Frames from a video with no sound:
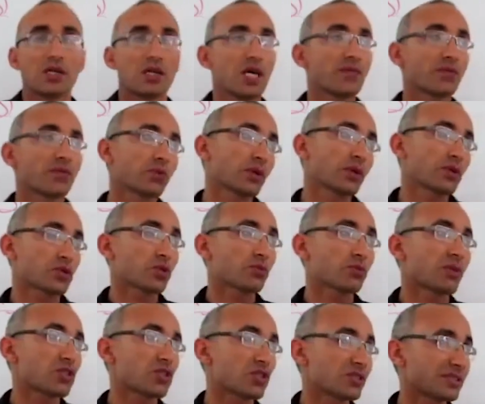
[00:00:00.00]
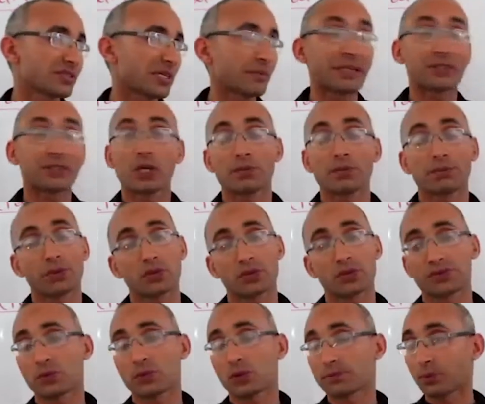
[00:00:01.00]
If you want to mention some examples
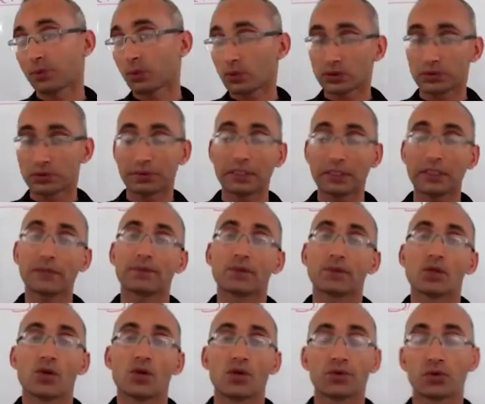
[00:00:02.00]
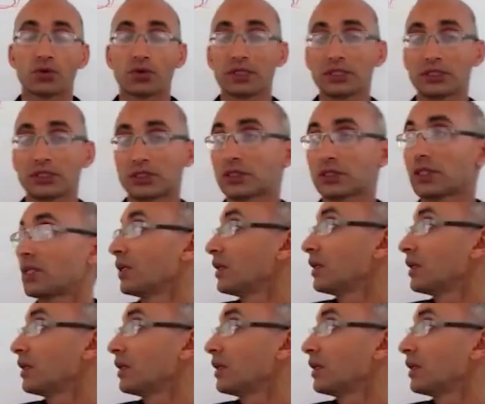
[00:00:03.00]
for poetry, for this